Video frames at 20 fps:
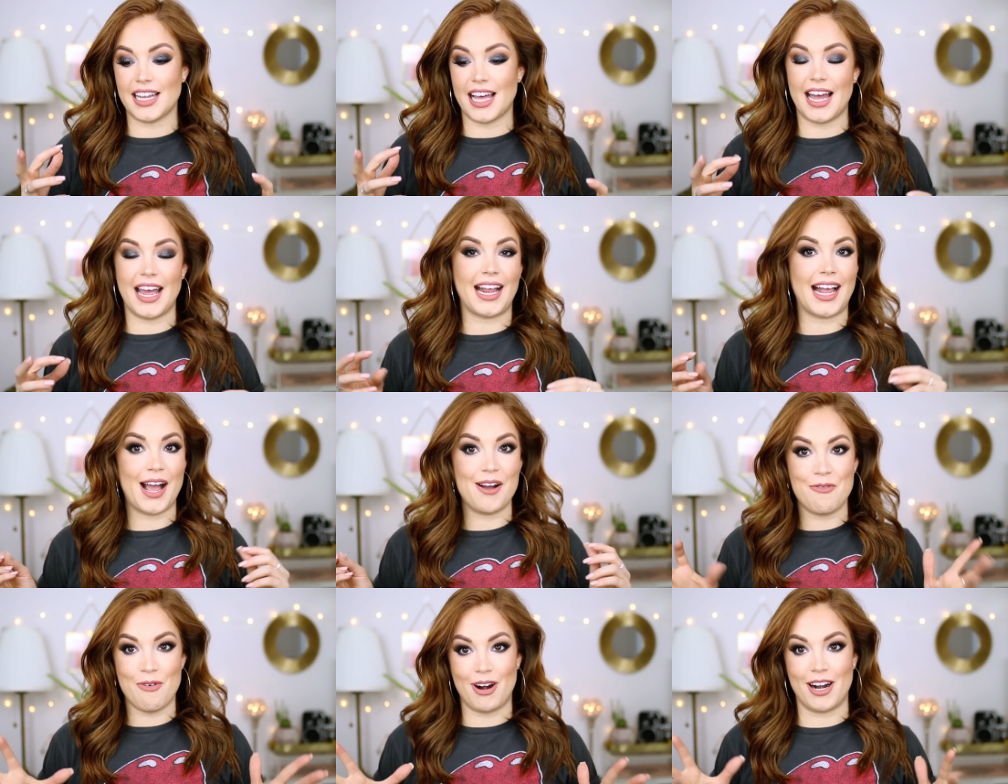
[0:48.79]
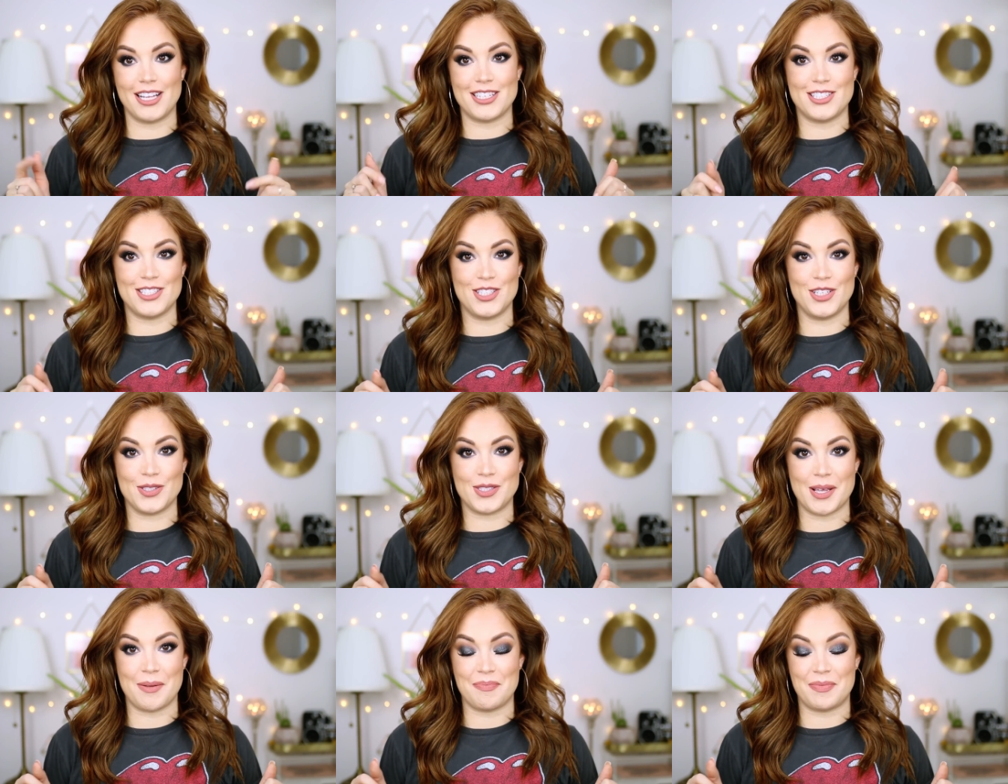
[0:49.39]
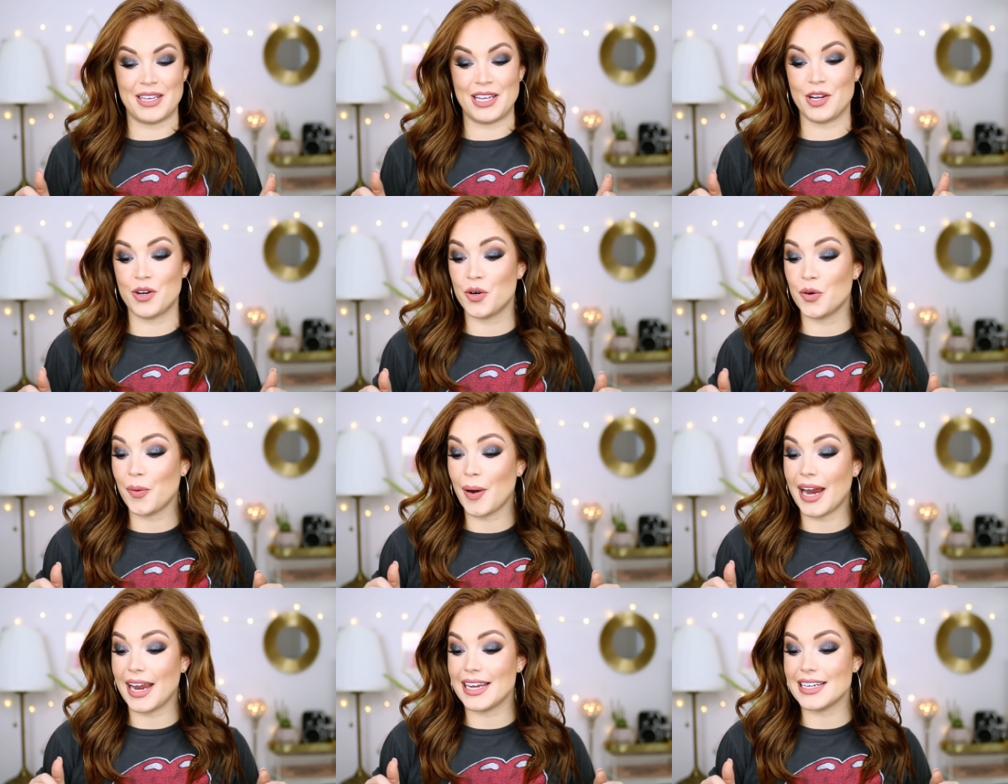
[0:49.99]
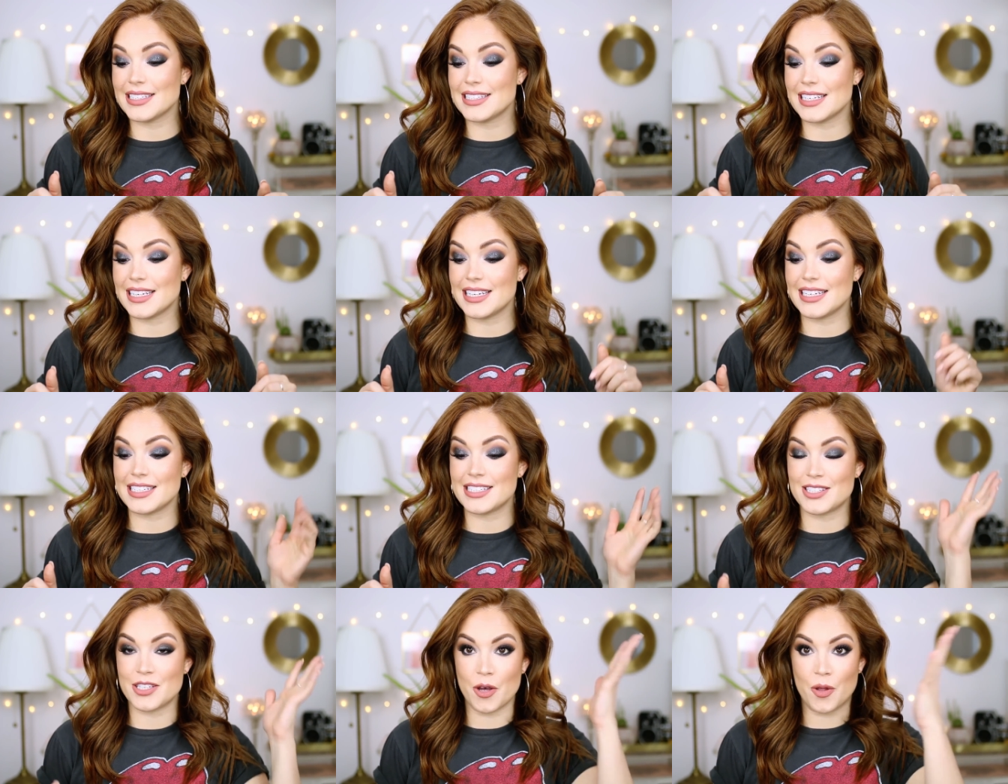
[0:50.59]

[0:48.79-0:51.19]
like I wanted to do something crazy.